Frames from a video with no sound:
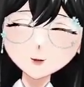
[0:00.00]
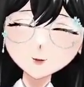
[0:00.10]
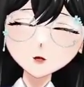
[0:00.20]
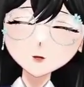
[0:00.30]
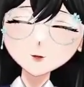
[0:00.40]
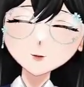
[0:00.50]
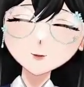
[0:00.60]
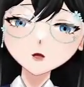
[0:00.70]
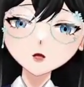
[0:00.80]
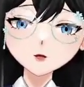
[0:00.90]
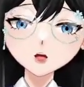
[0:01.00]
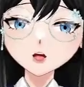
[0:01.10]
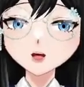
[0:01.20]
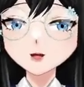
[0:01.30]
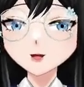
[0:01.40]
goes from the
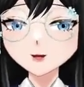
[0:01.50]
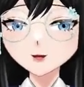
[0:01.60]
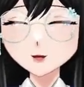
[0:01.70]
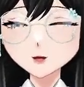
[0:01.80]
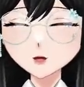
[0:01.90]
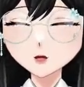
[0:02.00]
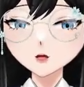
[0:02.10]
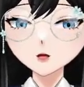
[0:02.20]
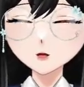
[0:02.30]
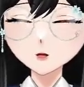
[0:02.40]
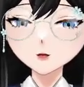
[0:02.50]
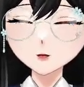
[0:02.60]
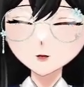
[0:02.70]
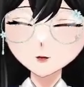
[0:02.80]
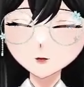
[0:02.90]
ligand
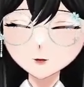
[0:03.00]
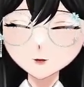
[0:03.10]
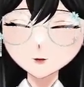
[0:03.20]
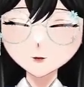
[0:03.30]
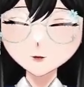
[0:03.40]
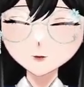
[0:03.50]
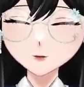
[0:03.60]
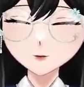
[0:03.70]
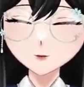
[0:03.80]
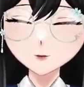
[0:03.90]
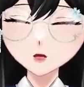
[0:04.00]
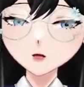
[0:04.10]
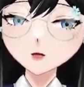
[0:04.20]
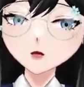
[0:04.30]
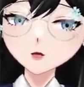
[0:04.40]
to the
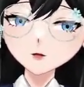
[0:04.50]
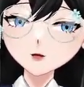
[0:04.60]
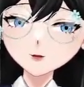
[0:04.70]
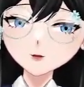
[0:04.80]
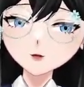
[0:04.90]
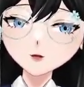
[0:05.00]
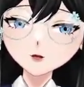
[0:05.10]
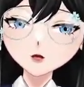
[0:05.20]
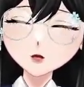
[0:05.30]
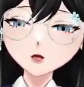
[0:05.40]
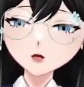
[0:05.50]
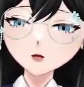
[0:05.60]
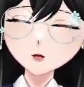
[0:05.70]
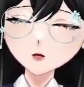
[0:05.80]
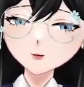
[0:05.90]
gene transcription,
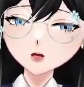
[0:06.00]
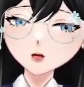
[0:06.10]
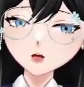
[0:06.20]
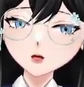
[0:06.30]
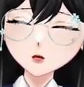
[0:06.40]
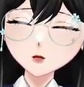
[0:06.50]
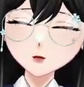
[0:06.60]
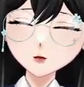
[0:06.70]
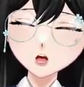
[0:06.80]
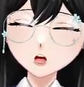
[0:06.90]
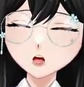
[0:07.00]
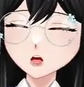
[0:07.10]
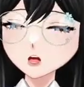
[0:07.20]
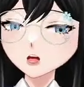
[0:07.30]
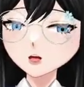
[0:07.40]
gene regulation.
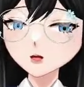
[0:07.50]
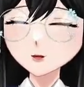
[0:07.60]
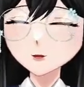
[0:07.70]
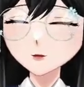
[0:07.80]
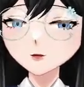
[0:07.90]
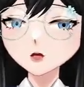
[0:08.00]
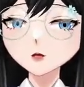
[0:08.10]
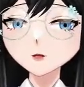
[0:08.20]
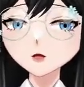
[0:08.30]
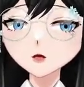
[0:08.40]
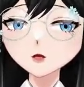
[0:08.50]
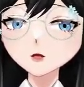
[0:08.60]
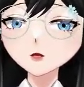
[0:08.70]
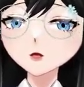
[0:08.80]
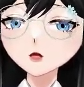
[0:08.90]
This we will
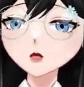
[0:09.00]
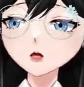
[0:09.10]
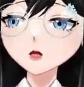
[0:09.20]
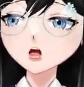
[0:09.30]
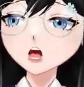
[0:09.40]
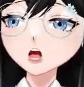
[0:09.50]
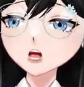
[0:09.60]
talk